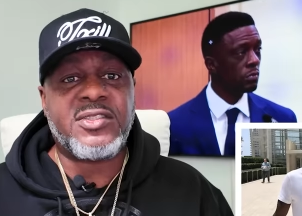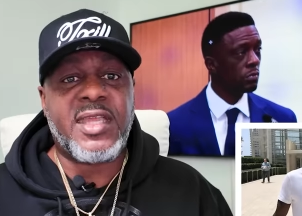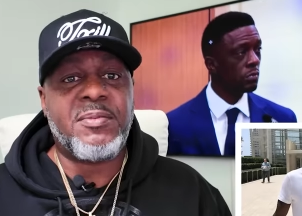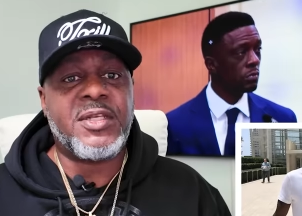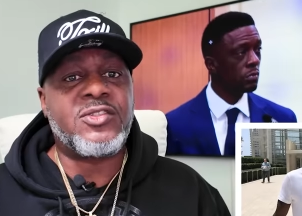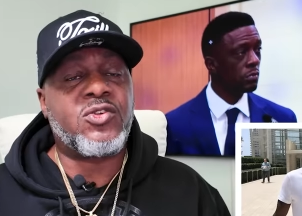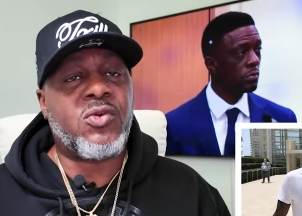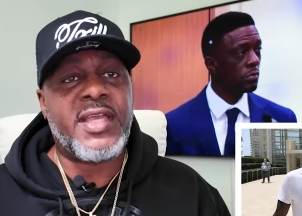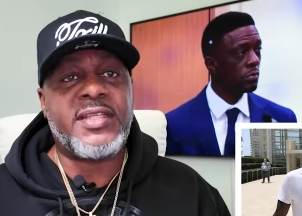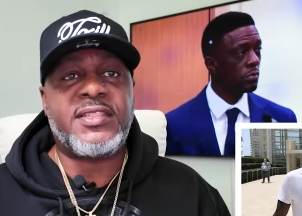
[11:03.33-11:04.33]
Speaker 1: statement is
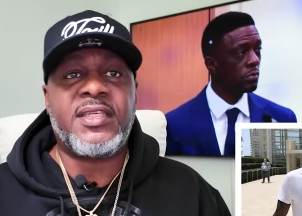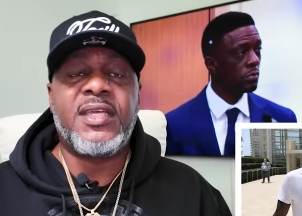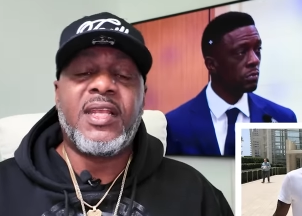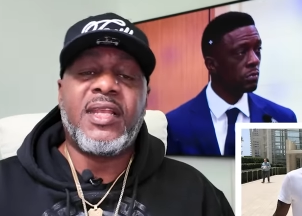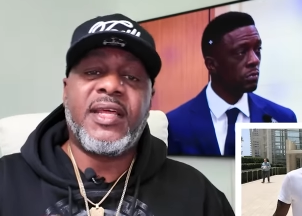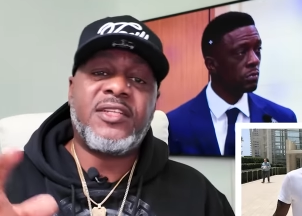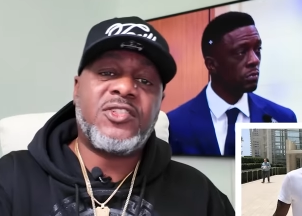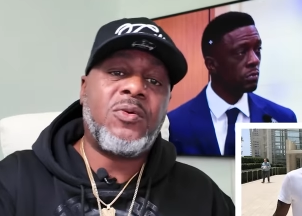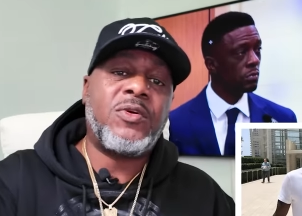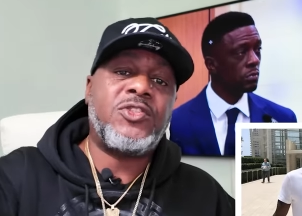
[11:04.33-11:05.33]
crazy. Let
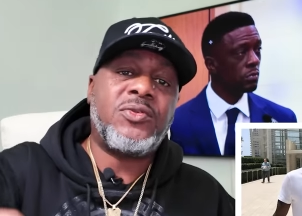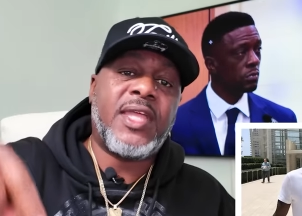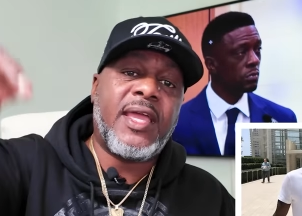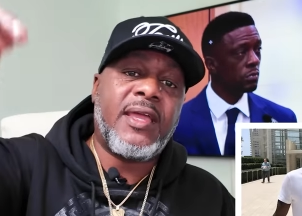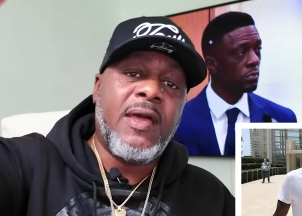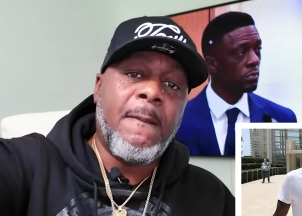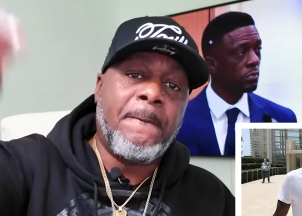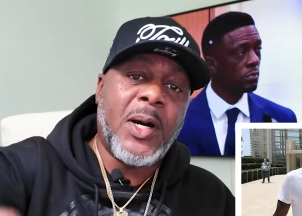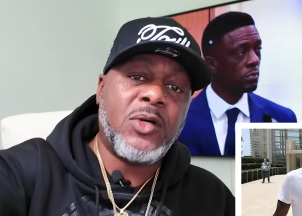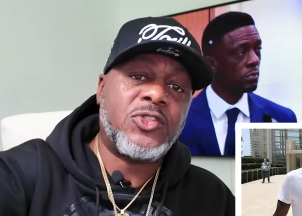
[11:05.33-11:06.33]
us know what you think.
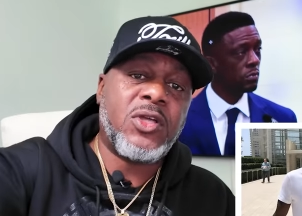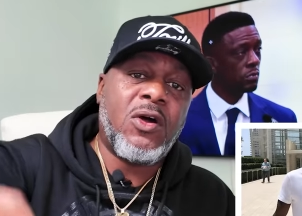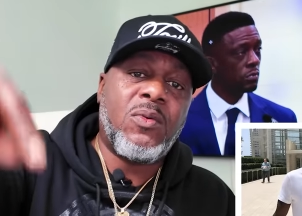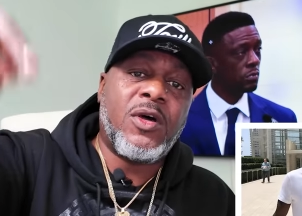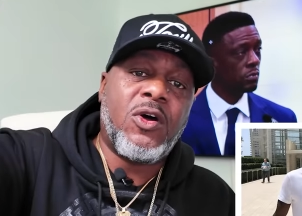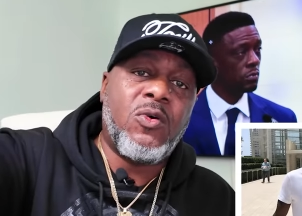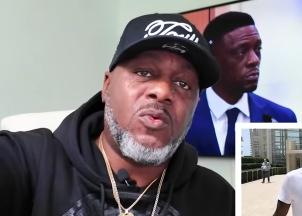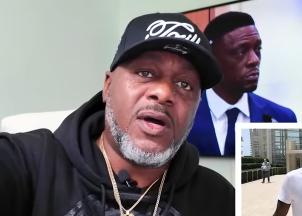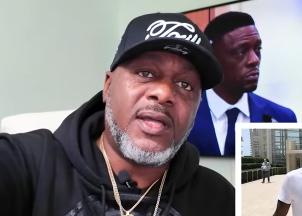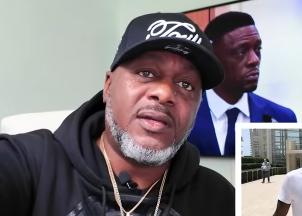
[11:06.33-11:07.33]
Boss Talk
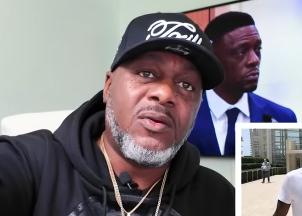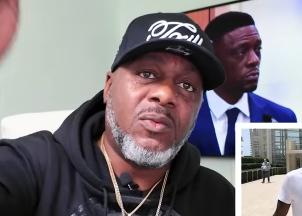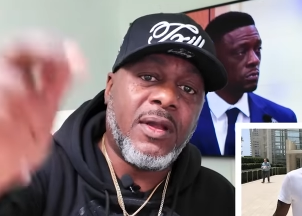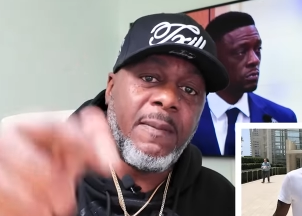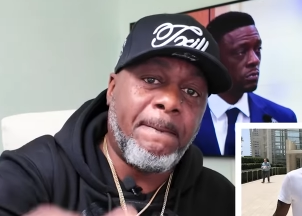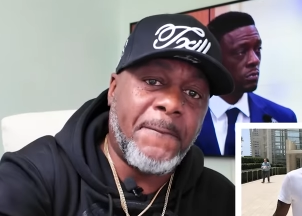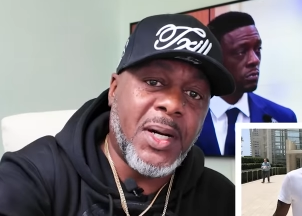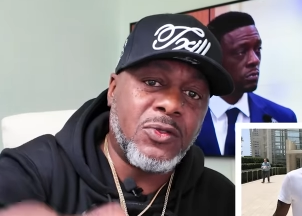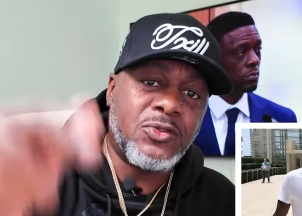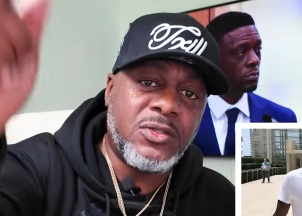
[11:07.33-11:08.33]
101, where the
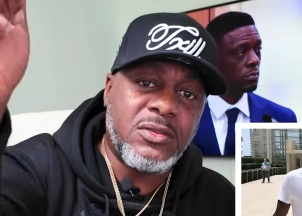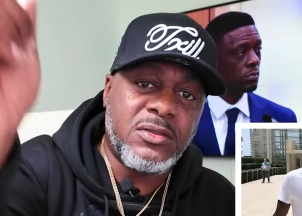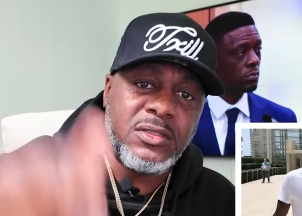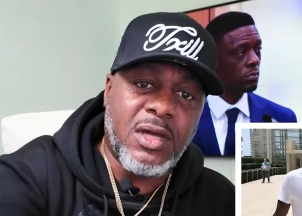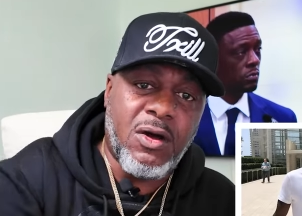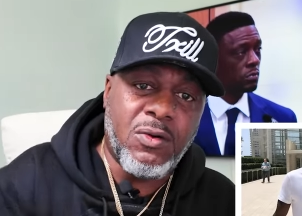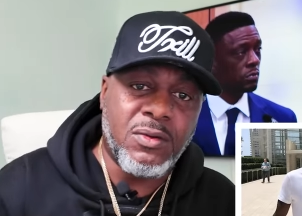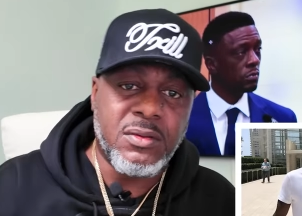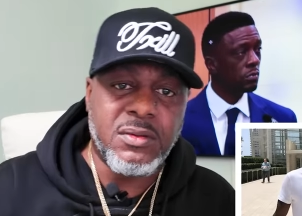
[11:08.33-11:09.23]
bosses talk.